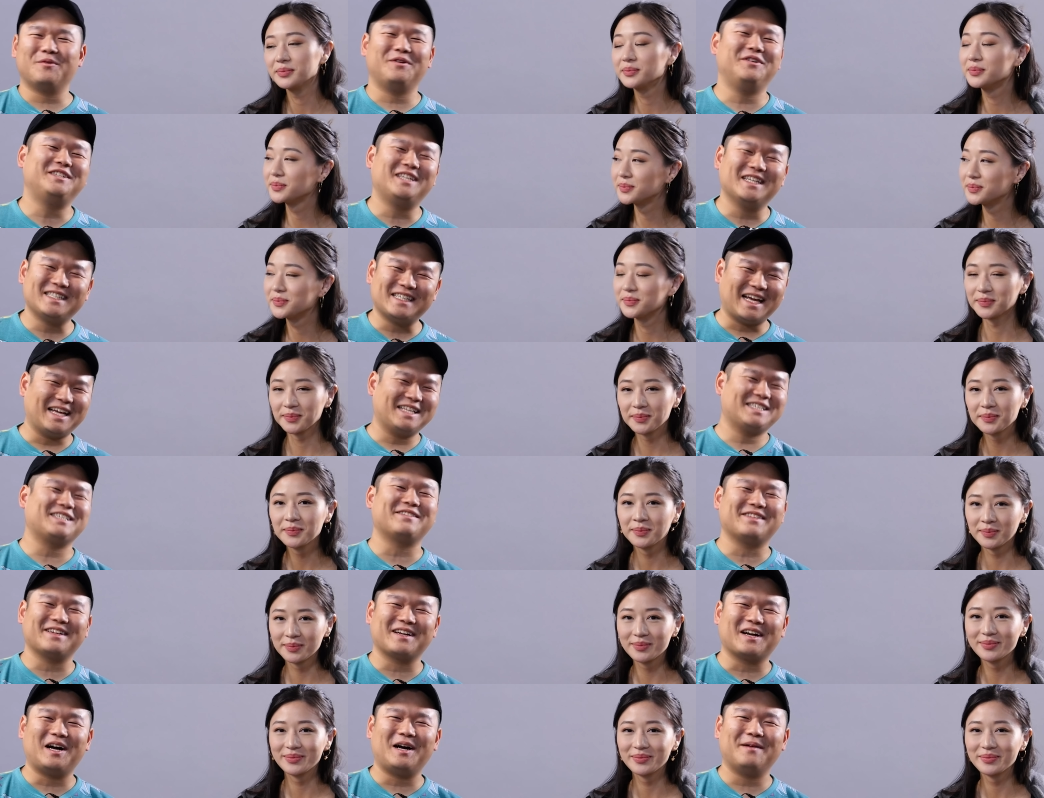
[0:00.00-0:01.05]
Speaker 1: We're just
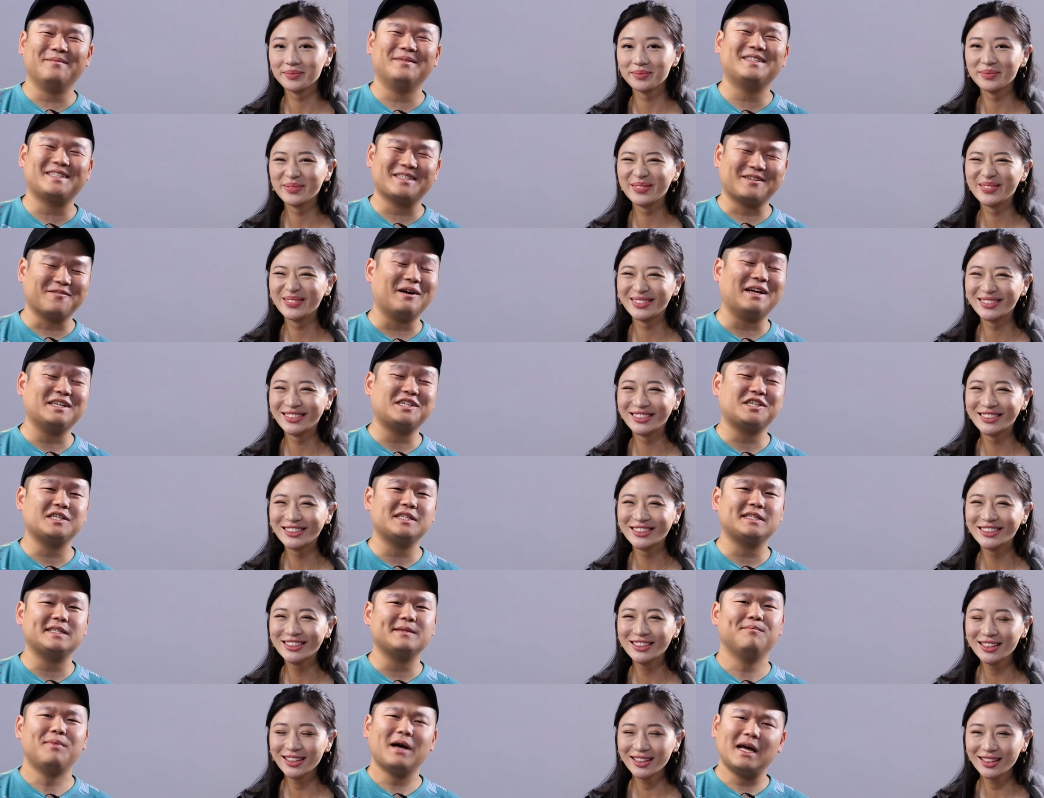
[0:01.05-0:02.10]
answering comments and
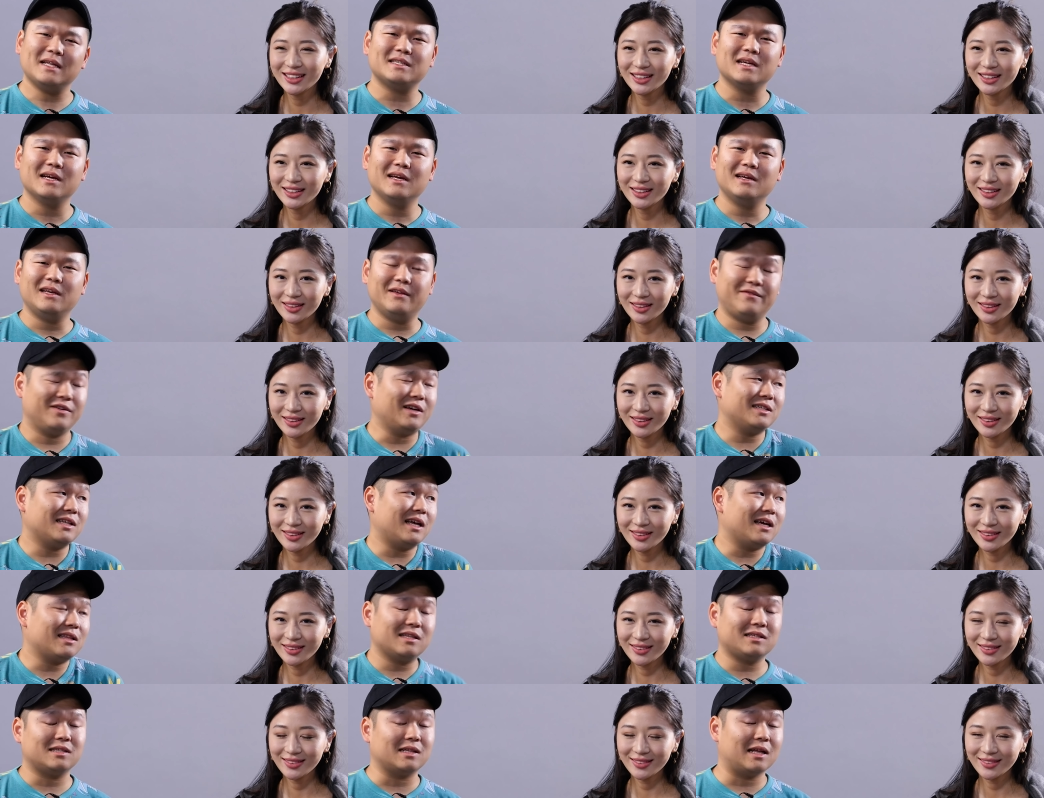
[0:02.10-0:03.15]
questions, but if you guys
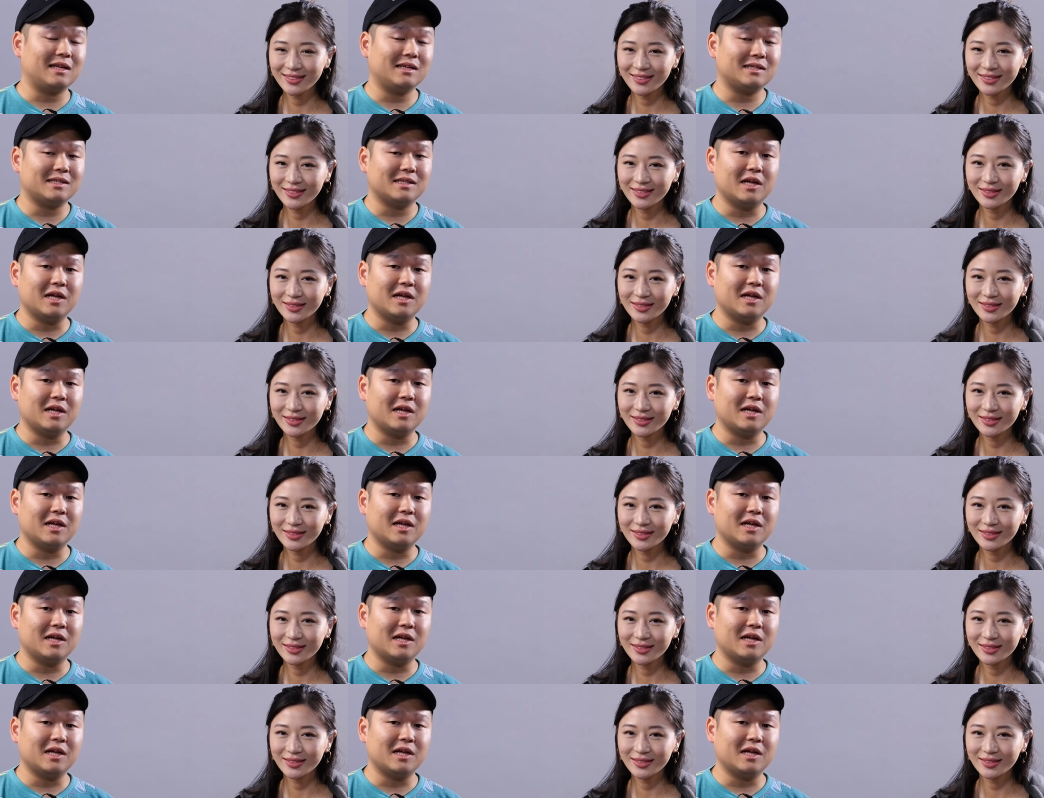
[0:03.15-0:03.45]
like this, let us